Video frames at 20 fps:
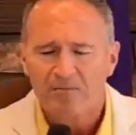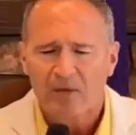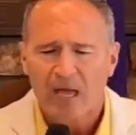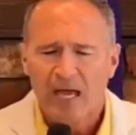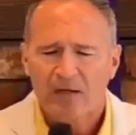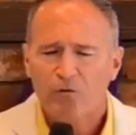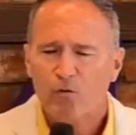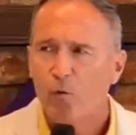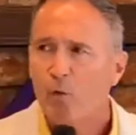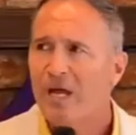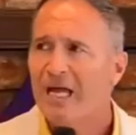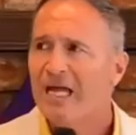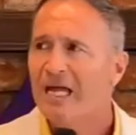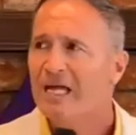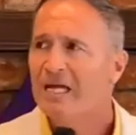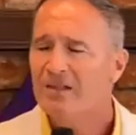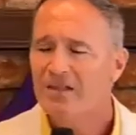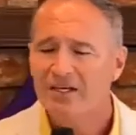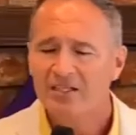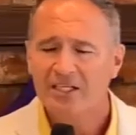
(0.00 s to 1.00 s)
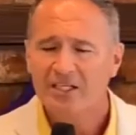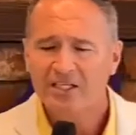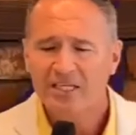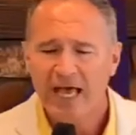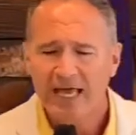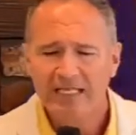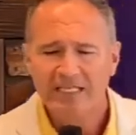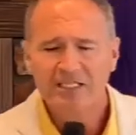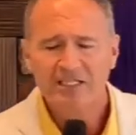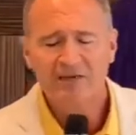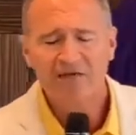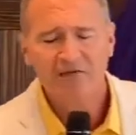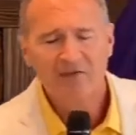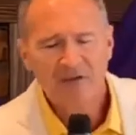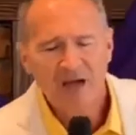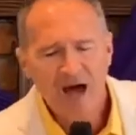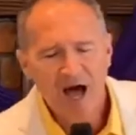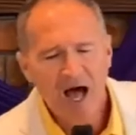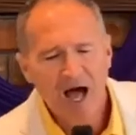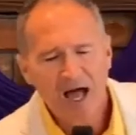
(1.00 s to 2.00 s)
And we, the saints of
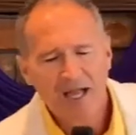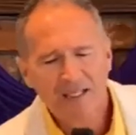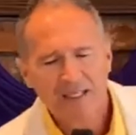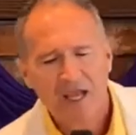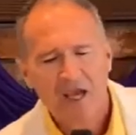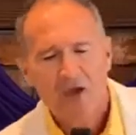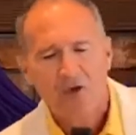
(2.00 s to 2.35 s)
God,